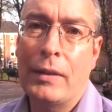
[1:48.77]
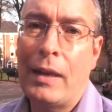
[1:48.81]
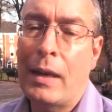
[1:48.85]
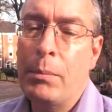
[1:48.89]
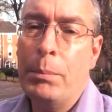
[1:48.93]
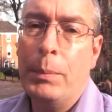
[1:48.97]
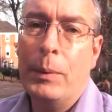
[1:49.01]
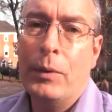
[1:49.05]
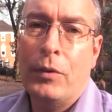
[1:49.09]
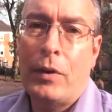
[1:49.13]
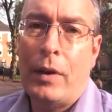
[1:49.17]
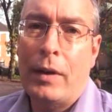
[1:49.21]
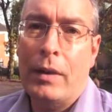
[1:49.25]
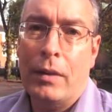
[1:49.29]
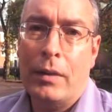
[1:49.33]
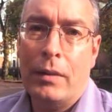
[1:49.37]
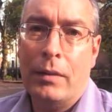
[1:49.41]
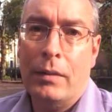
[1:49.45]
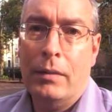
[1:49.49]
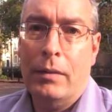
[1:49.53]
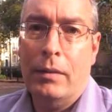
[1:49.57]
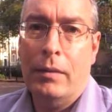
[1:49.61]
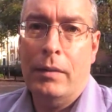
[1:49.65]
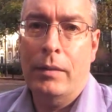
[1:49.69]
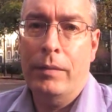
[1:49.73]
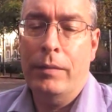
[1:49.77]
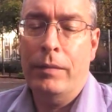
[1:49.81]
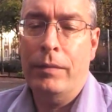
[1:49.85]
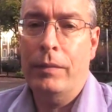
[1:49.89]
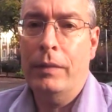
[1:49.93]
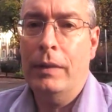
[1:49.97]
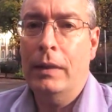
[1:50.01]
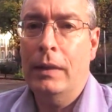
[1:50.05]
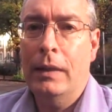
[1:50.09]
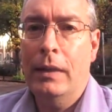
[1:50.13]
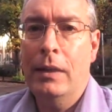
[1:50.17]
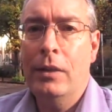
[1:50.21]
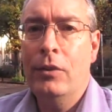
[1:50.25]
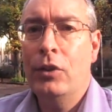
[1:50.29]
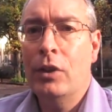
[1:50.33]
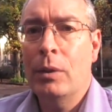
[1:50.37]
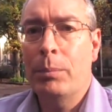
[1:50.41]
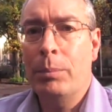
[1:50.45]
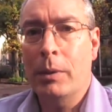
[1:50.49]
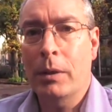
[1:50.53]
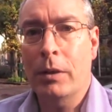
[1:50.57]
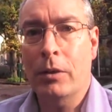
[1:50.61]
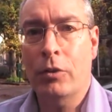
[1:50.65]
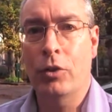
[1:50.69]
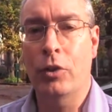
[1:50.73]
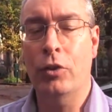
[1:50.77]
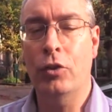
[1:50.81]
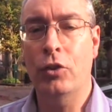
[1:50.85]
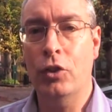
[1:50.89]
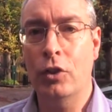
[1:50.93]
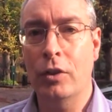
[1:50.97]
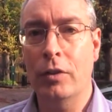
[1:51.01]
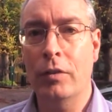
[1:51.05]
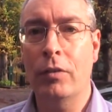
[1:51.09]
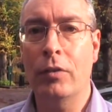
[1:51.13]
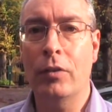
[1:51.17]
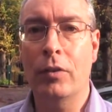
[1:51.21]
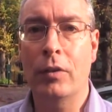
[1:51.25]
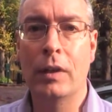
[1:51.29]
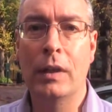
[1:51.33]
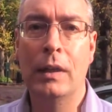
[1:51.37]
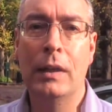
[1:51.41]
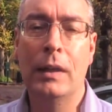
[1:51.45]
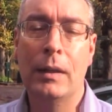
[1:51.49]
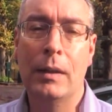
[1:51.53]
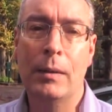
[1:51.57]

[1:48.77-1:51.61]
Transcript: 10% of Egypt are Christians,